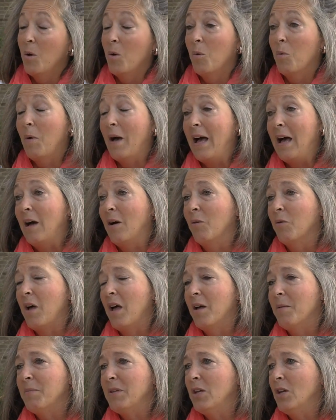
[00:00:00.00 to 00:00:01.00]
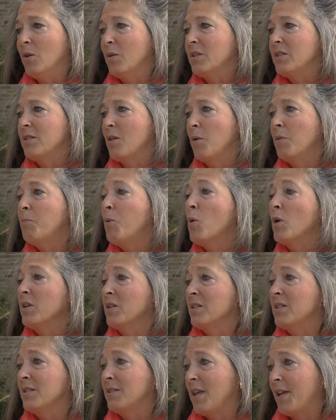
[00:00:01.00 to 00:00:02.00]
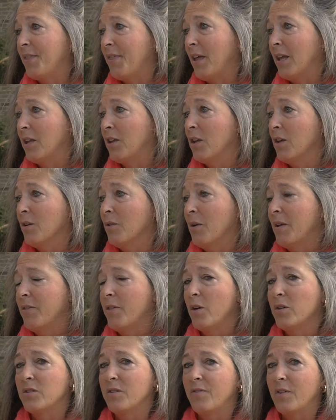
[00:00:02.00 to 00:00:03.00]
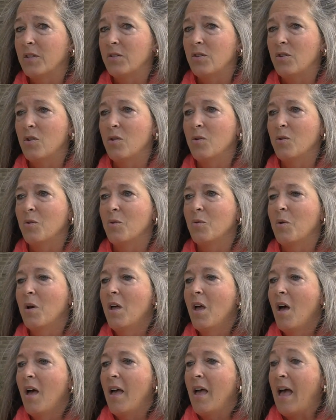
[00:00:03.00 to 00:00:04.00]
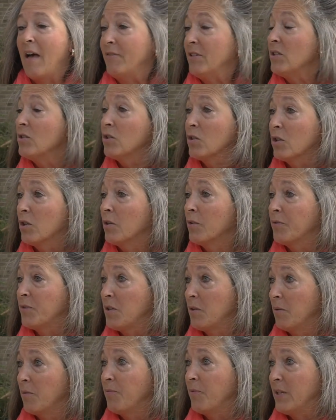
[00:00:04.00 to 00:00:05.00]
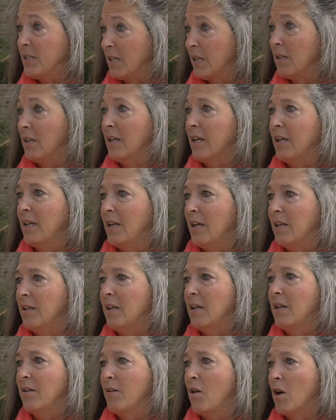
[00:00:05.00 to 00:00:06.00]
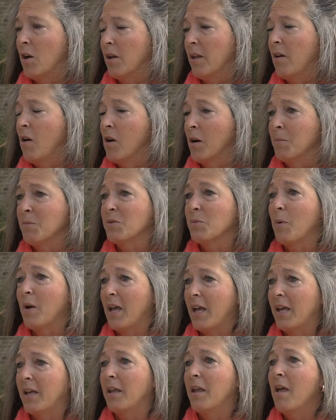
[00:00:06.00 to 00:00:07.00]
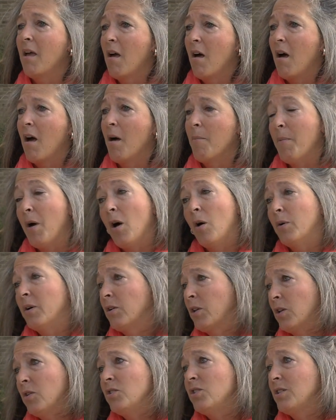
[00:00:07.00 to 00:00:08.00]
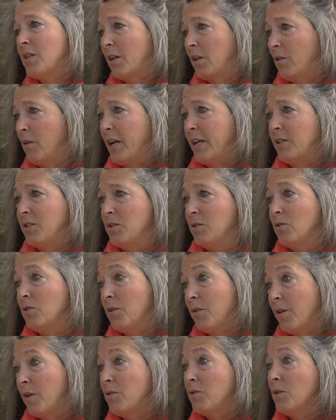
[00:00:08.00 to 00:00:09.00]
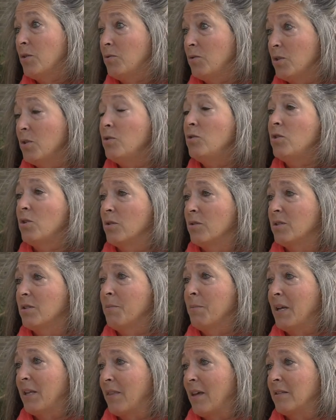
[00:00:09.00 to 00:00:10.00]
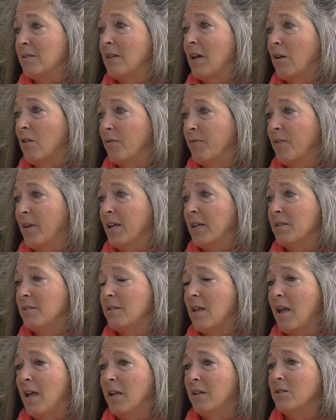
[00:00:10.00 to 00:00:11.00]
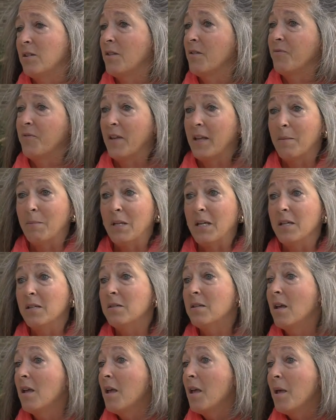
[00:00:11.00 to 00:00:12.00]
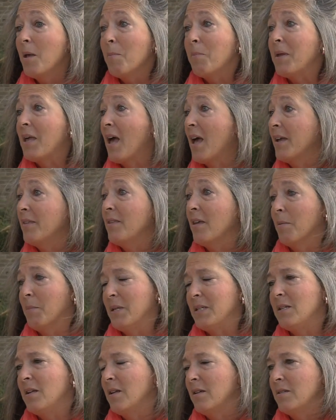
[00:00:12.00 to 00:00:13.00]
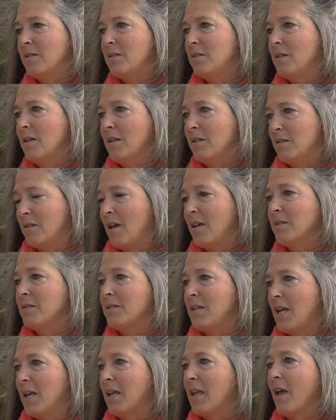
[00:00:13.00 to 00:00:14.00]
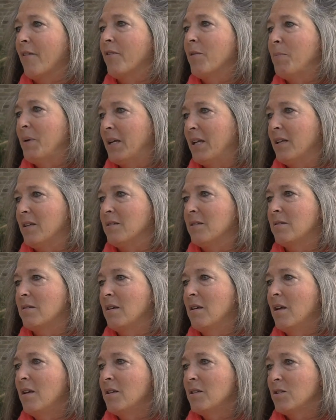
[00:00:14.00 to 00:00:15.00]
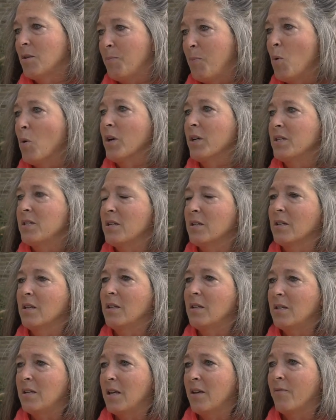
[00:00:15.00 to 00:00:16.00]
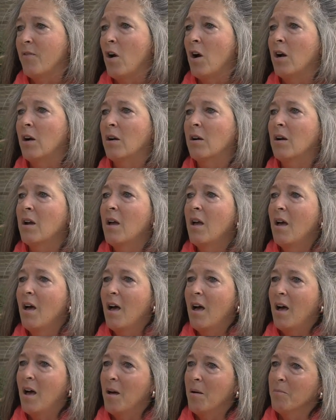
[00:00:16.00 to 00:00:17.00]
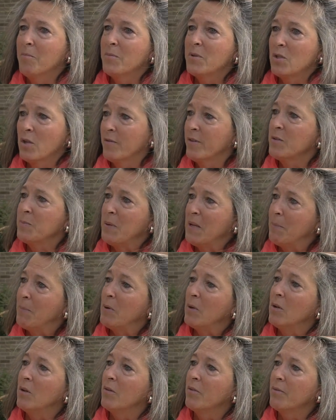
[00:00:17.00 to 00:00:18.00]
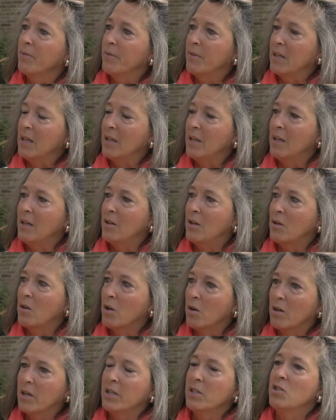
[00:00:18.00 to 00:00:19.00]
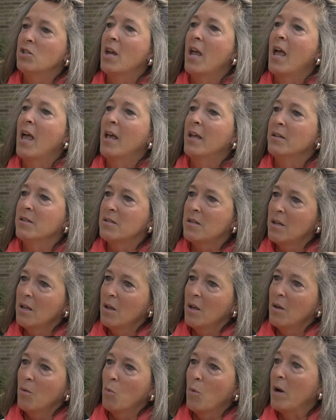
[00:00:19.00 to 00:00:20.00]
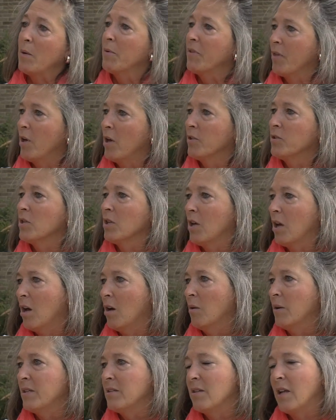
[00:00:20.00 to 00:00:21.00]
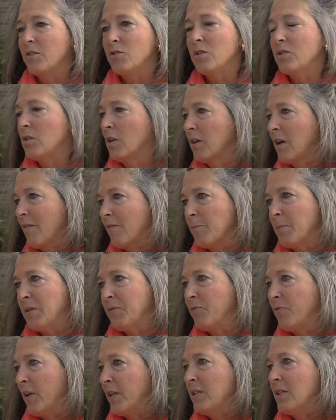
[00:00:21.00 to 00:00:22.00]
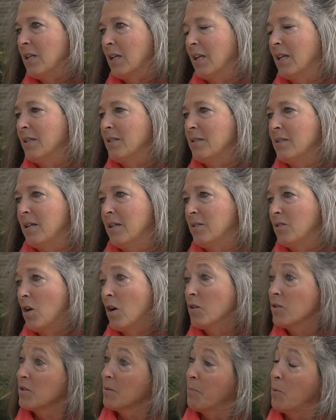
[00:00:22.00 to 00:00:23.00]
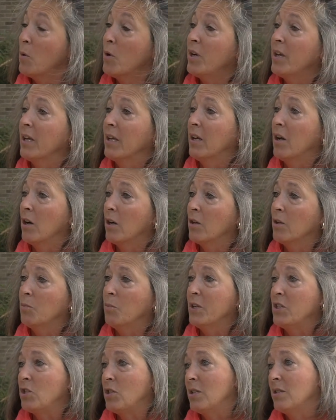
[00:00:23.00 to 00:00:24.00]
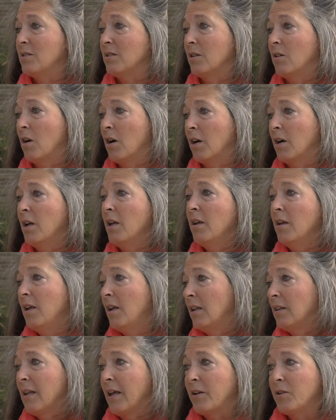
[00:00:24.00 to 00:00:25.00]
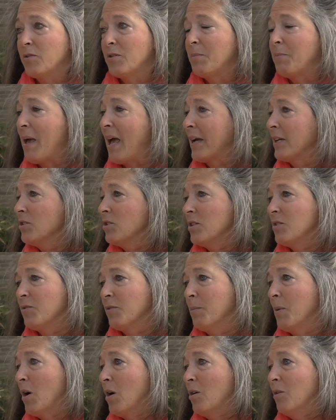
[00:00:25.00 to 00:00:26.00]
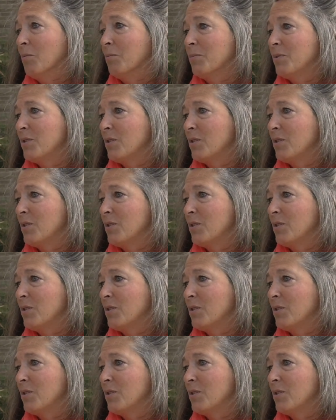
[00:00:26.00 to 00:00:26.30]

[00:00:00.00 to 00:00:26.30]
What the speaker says: Wow, it's so important to say thank you. And those of us who haven't served physically in harm's way owe a huge debt of gratitude to those who do choose to make that sacrifice and to the families behind them. It does take everybody's support to give our service people the courage and wherewithal to go. It's not just our government funding, it's our supporting and our good wishes and our letters and packages from home.